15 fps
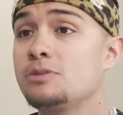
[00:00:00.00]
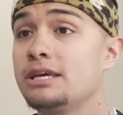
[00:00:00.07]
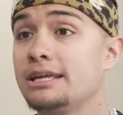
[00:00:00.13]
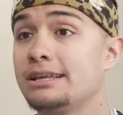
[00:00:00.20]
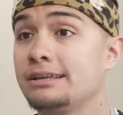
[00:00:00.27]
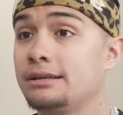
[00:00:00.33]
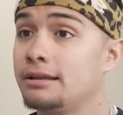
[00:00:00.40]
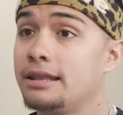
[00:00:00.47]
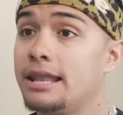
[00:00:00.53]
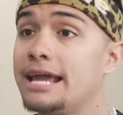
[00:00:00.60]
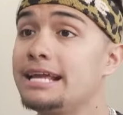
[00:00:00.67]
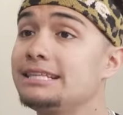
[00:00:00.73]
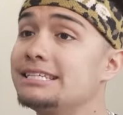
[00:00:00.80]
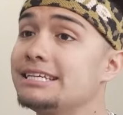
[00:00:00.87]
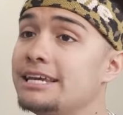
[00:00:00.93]
me and
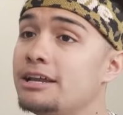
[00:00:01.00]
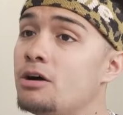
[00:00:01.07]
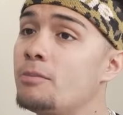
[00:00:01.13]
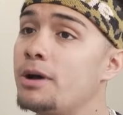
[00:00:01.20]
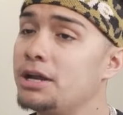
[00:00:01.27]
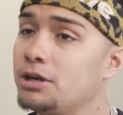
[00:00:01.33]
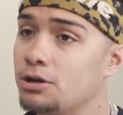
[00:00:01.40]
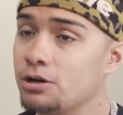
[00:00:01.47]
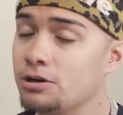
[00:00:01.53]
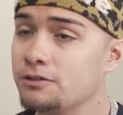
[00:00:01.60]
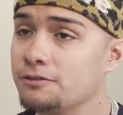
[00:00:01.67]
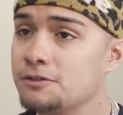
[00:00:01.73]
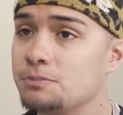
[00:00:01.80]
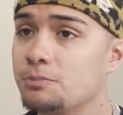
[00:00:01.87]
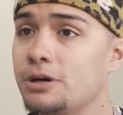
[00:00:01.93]
like to get on my
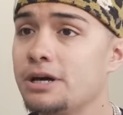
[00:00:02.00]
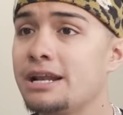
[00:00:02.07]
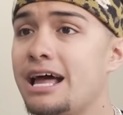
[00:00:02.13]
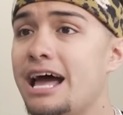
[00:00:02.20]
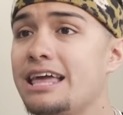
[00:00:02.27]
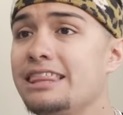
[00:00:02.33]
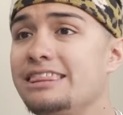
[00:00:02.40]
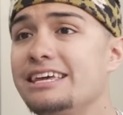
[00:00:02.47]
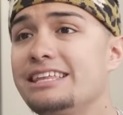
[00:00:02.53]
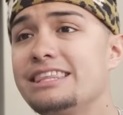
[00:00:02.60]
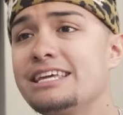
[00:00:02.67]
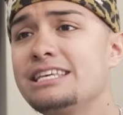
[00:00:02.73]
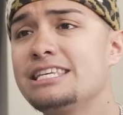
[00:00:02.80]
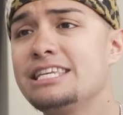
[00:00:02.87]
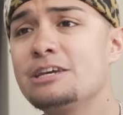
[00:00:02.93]
nerves, but I think
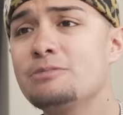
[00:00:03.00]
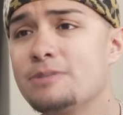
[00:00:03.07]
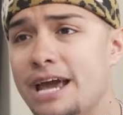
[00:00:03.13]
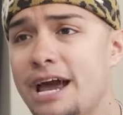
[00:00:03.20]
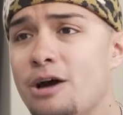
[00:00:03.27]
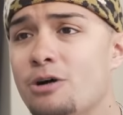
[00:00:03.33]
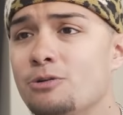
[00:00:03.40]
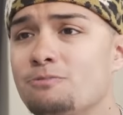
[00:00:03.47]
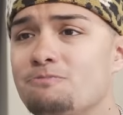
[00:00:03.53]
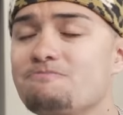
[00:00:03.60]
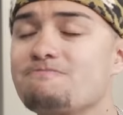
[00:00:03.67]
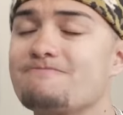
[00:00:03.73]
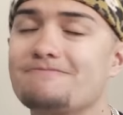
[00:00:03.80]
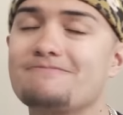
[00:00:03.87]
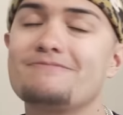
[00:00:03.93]
that deep down,
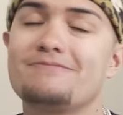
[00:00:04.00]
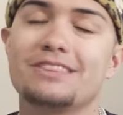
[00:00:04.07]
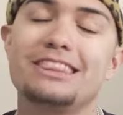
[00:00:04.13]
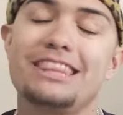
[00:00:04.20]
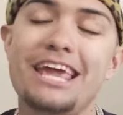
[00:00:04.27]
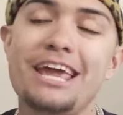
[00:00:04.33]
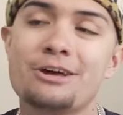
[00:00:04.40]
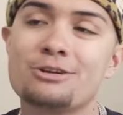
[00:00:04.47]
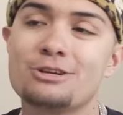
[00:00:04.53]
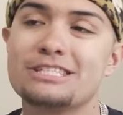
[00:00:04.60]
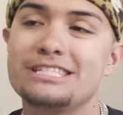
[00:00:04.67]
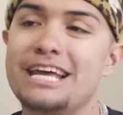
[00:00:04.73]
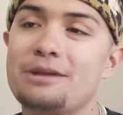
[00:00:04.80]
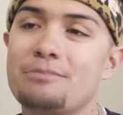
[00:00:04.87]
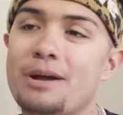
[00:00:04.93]
they
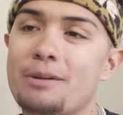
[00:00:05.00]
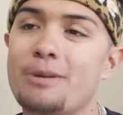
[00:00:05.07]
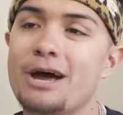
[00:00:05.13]
understand my